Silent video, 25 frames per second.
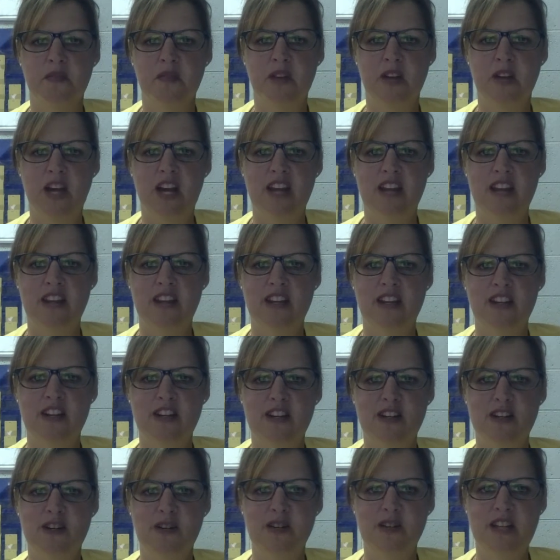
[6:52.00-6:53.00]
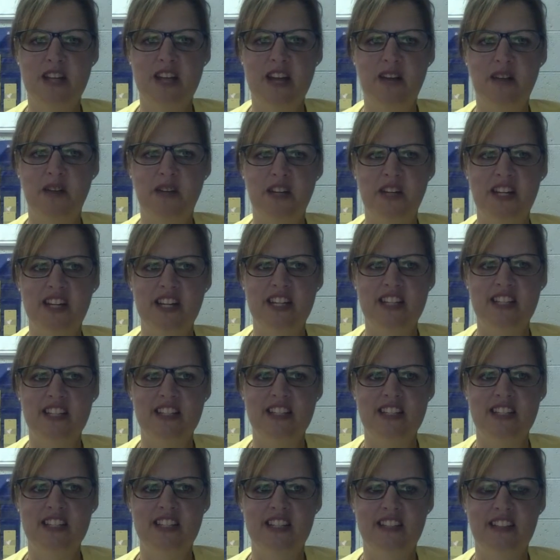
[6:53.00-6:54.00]
Okay, think you know what that one
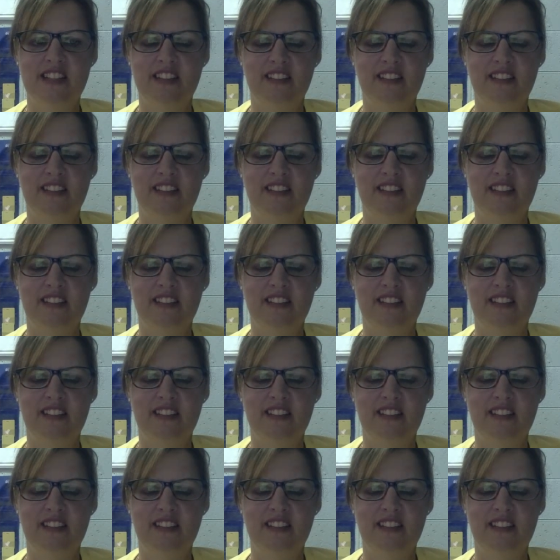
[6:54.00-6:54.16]
is?